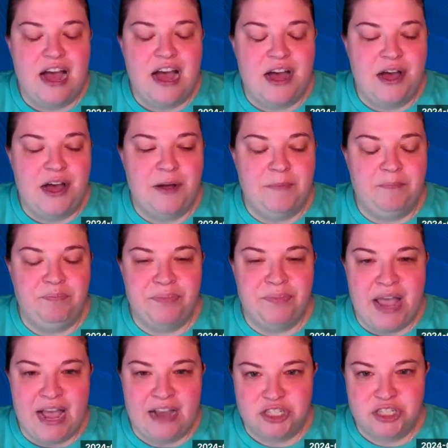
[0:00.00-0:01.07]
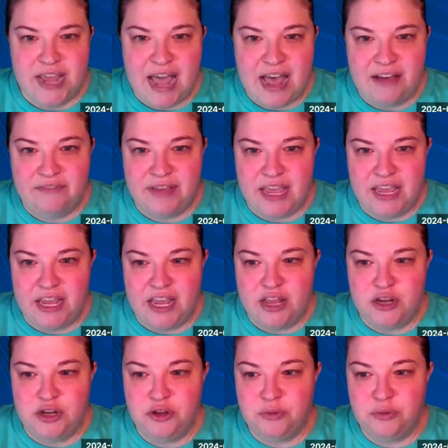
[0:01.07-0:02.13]
Actually have a
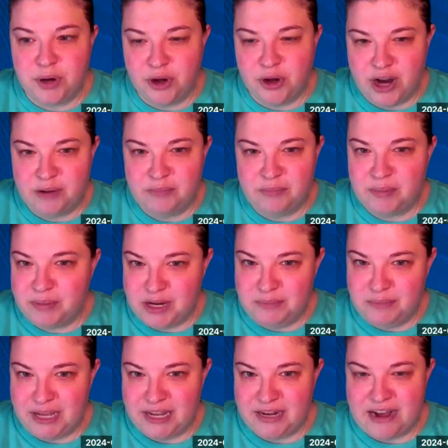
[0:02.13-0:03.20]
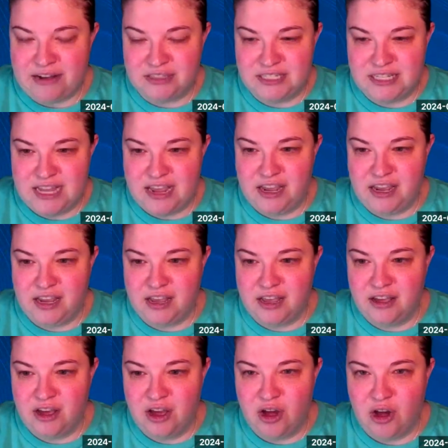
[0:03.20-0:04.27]
new program I'm going to be announcing
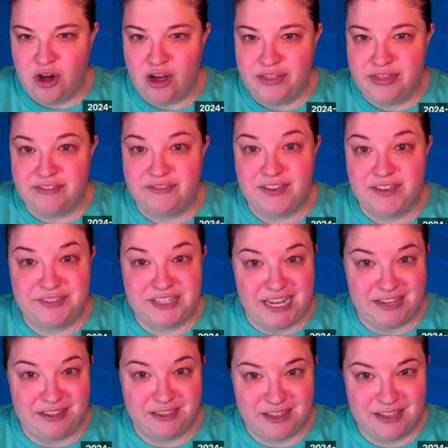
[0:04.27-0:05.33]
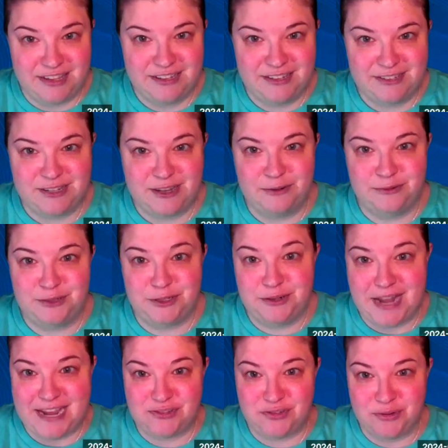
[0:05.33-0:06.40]
on the 15th. So 2
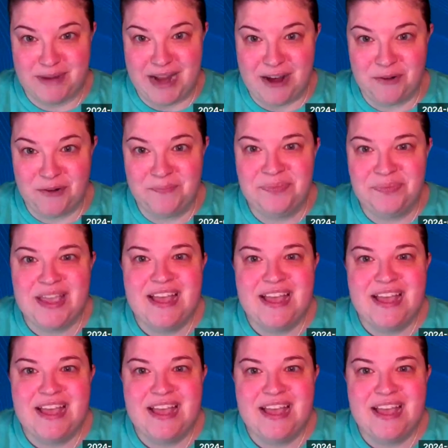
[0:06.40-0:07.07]
days from now.